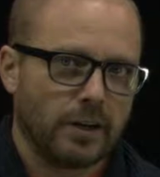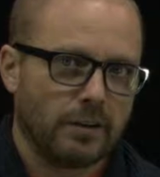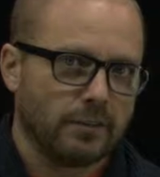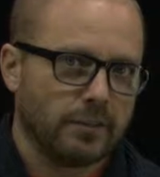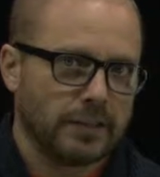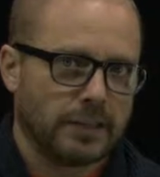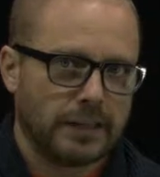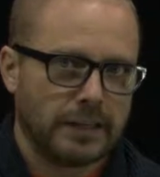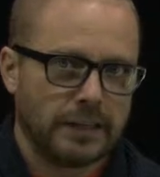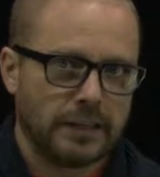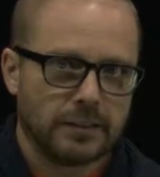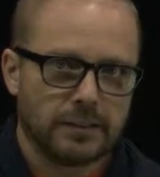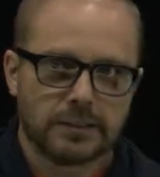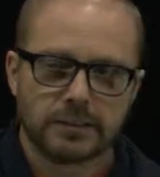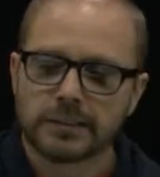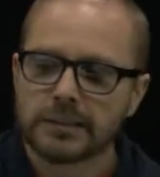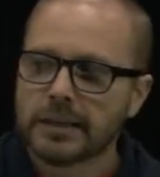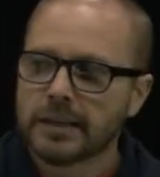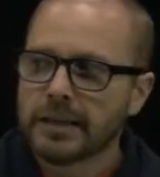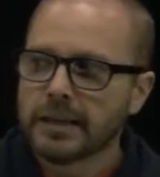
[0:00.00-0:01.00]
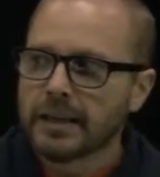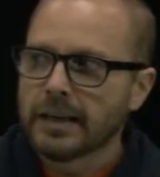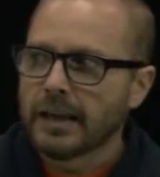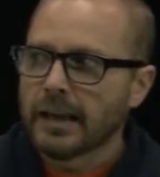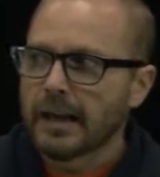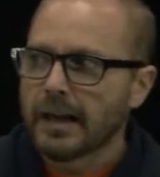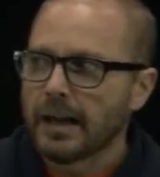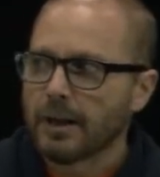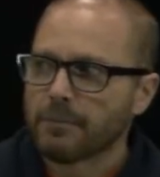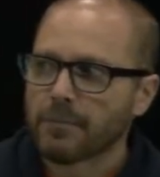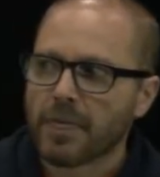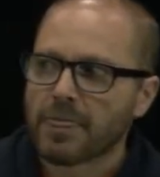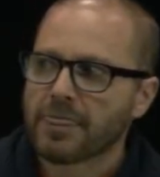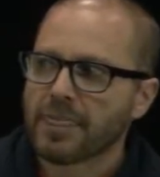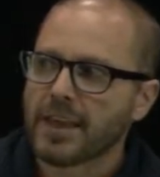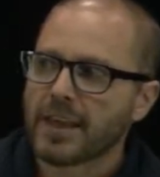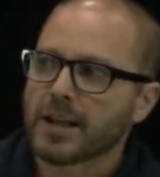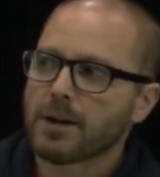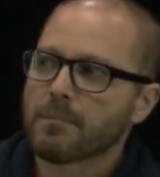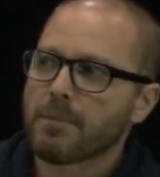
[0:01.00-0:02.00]
everything else. The
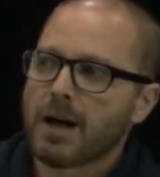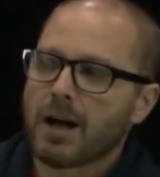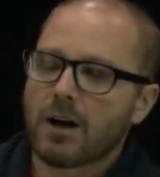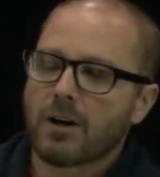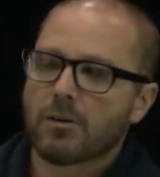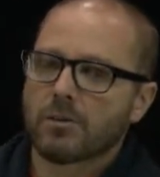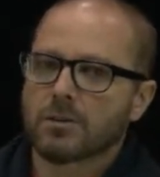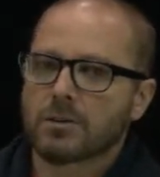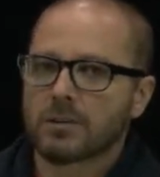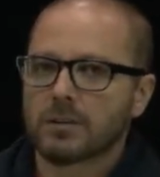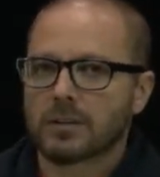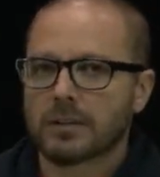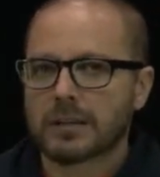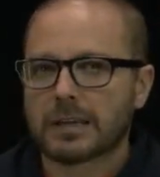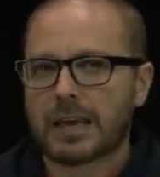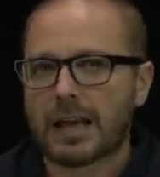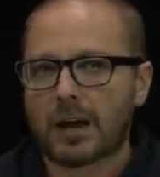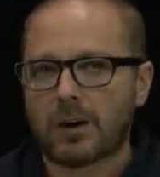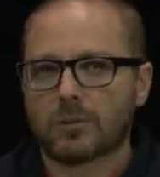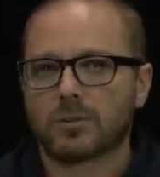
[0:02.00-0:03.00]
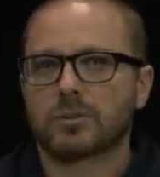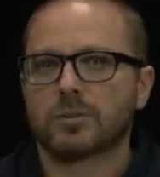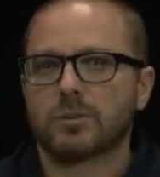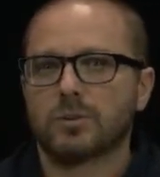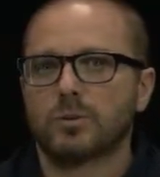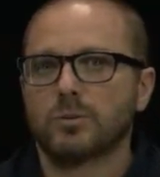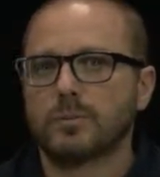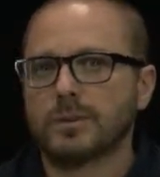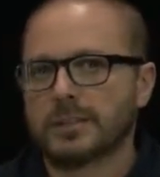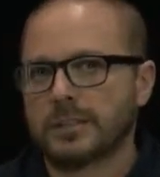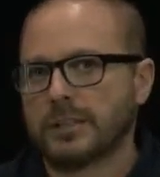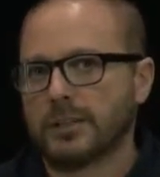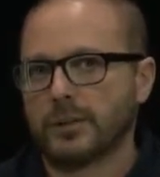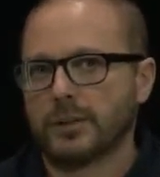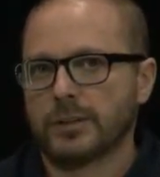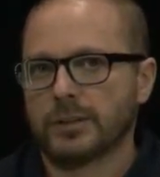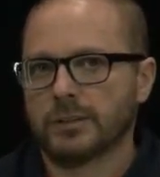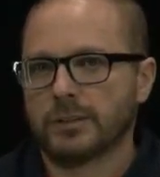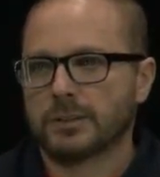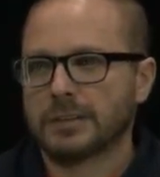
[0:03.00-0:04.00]
thing about Calc 2
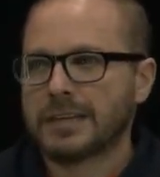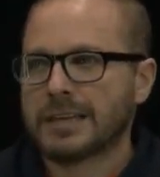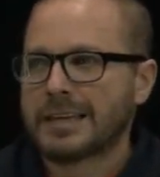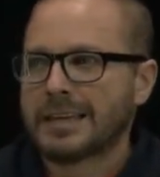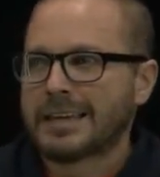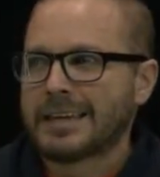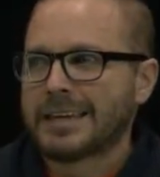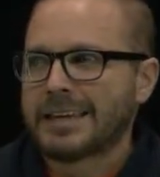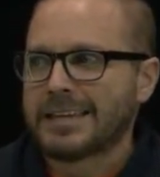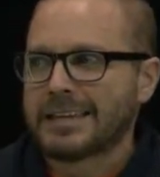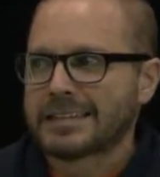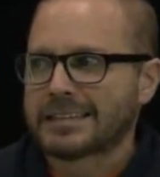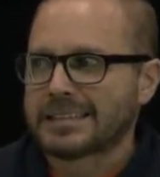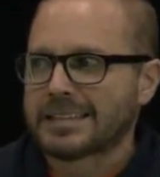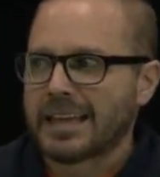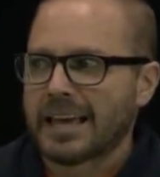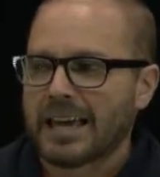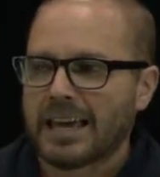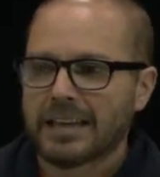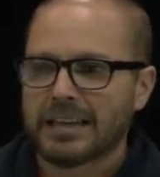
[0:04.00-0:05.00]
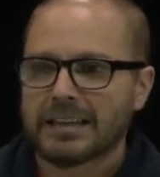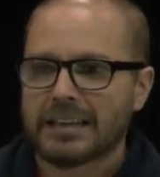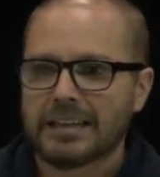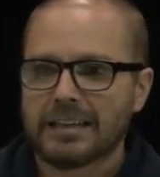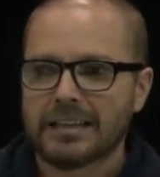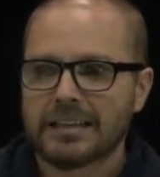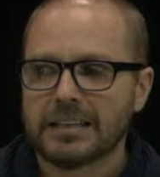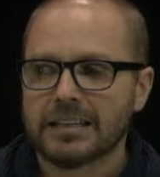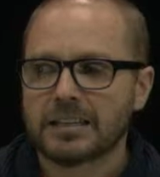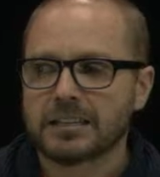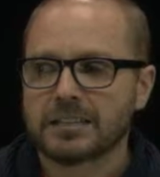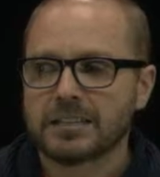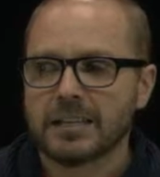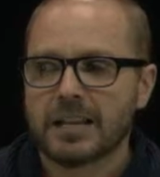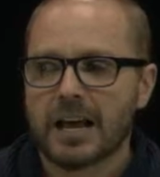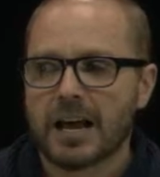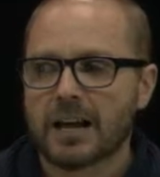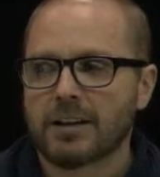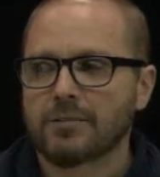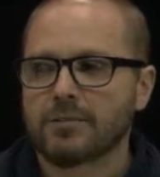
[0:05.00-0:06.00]
material is that it is
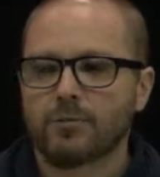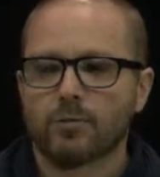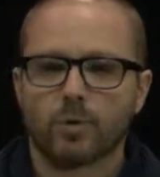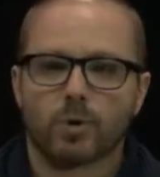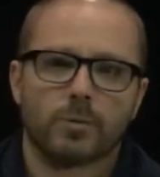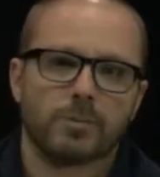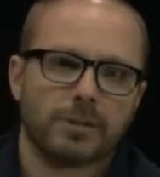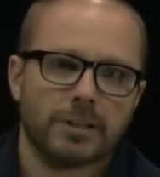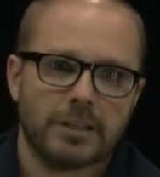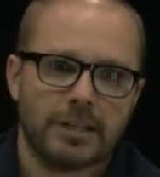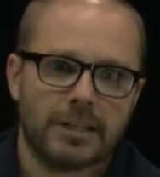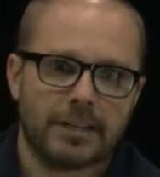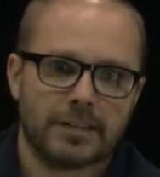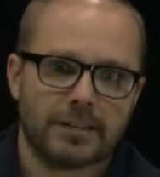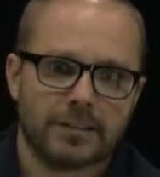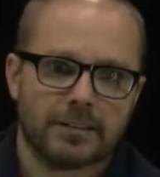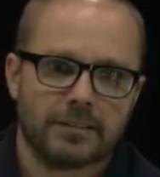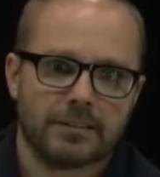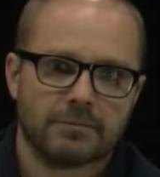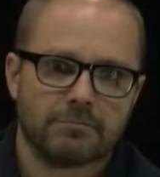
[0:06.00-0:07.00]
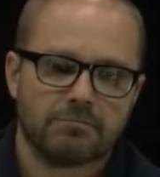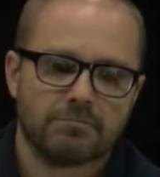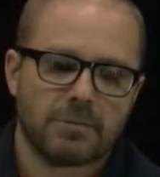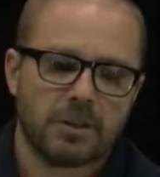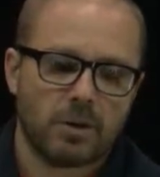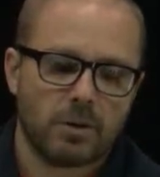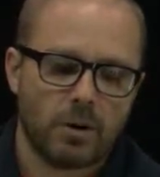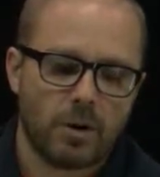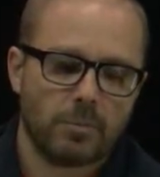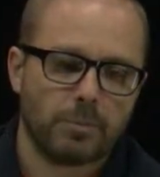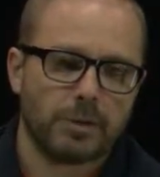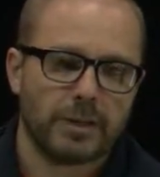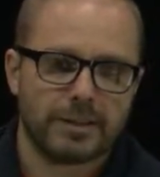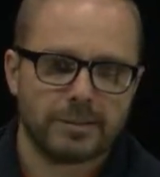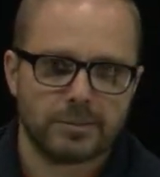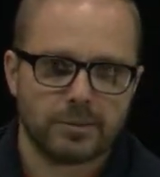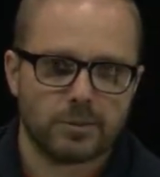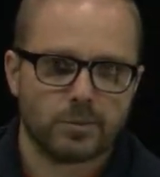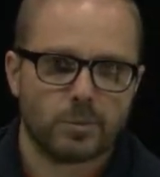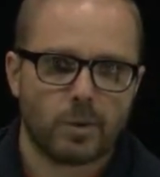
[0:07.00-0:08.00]
not formulaic. There are
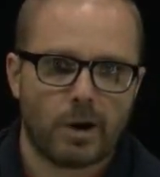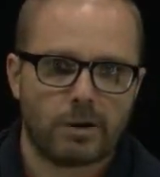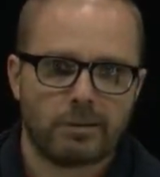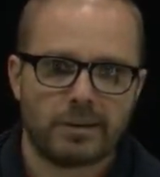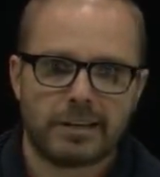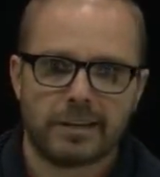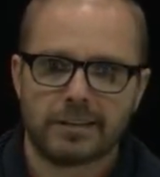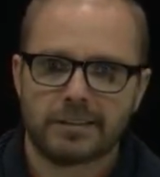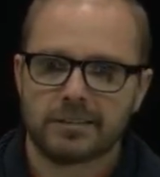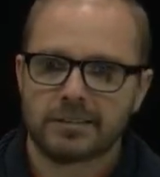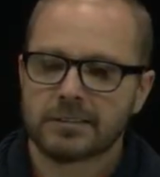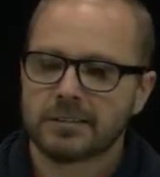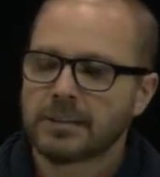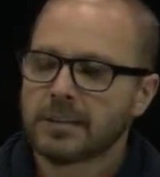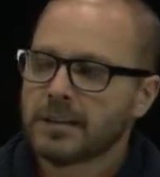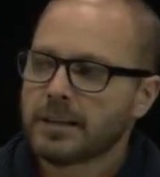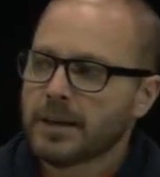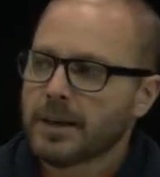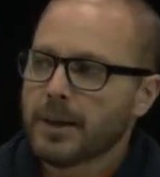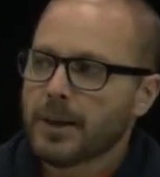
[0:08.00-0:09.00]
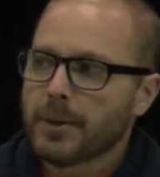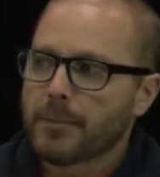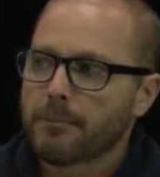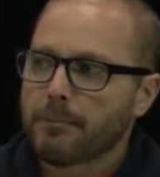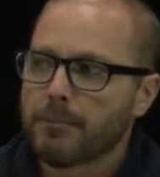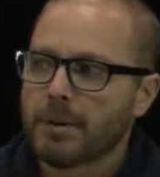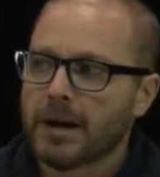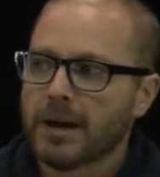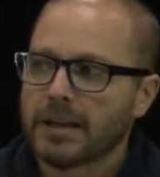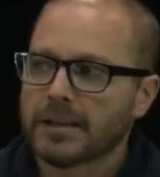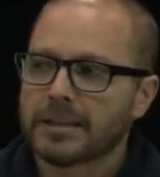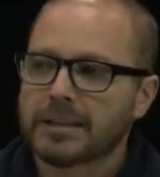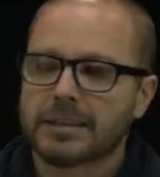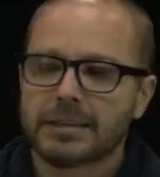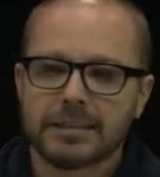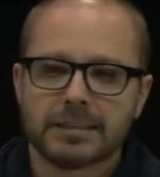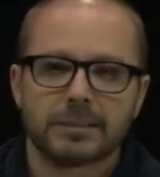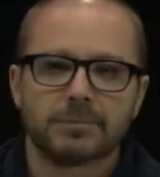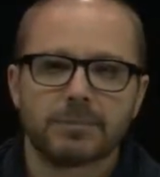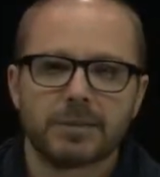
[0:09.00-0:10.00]
places where it is, but
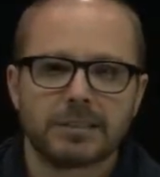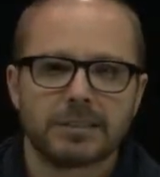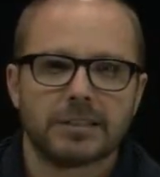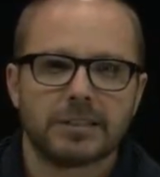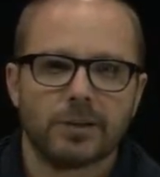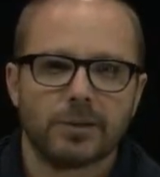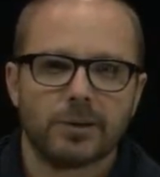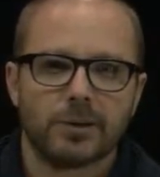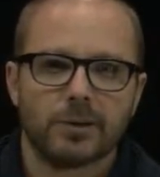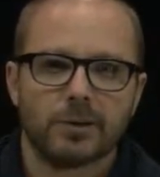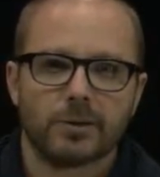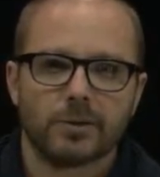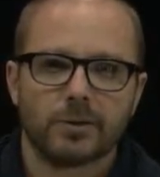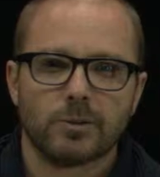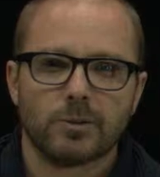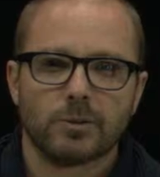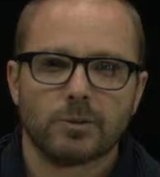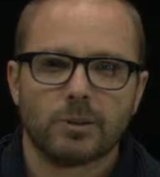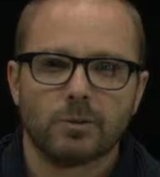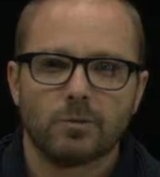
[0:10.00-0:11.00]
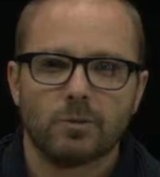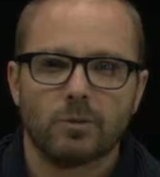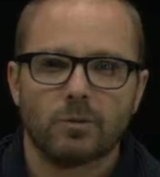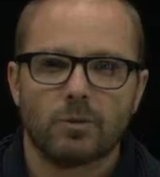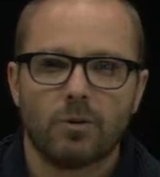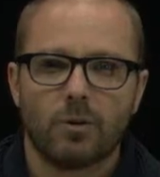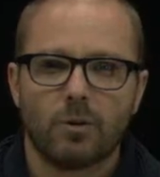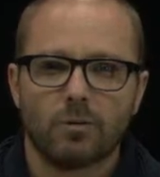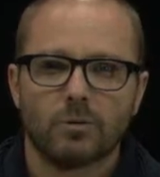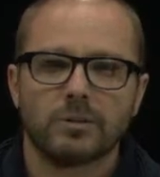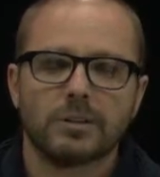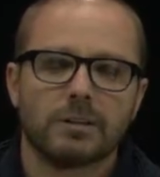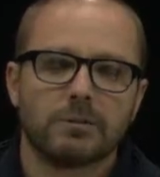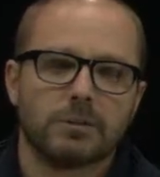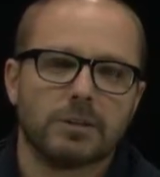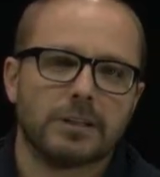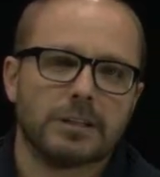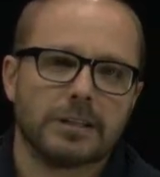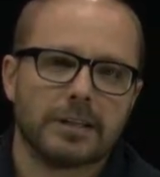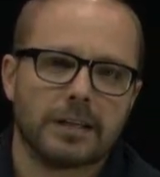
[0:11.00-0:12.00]
this material you can only
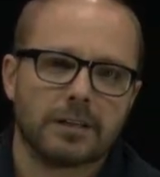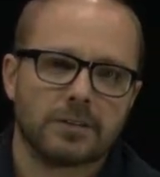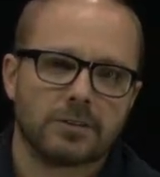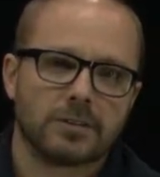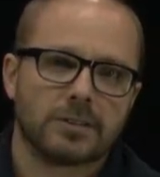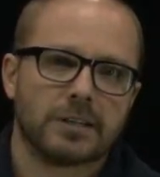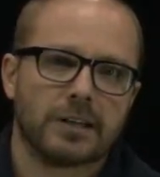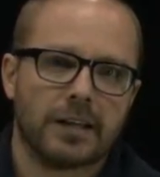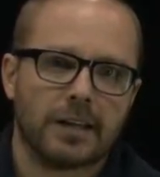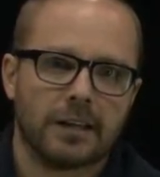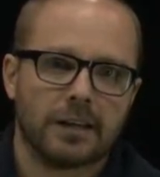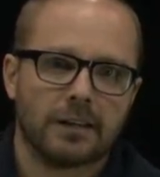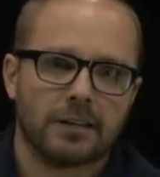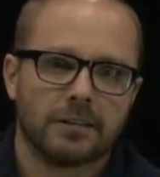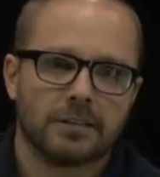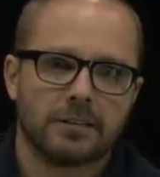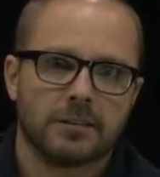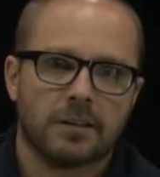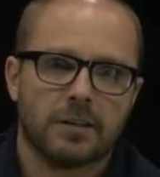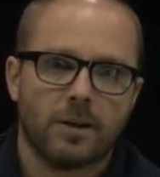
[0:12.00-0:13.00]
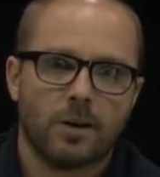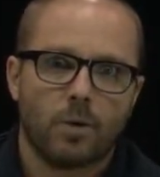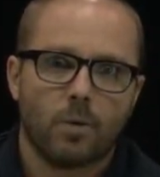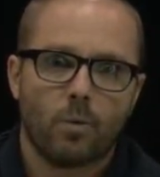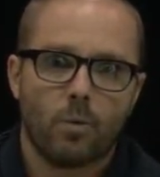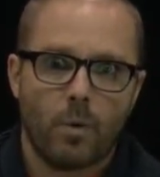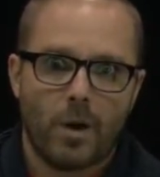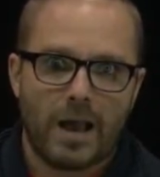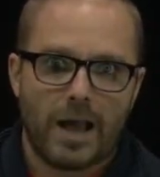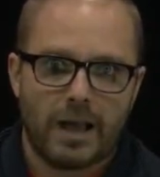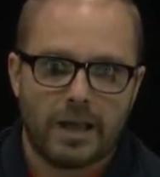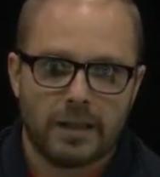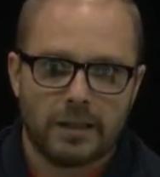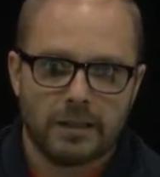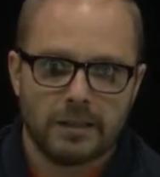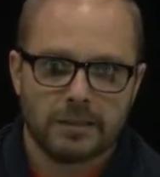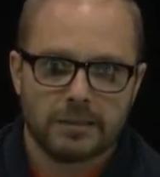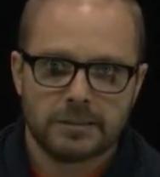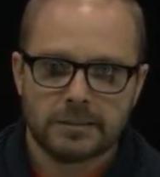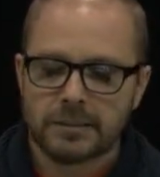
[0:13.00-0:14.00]
really understand
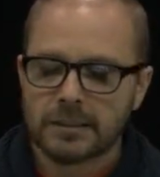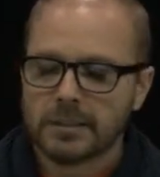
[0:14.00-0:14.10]
well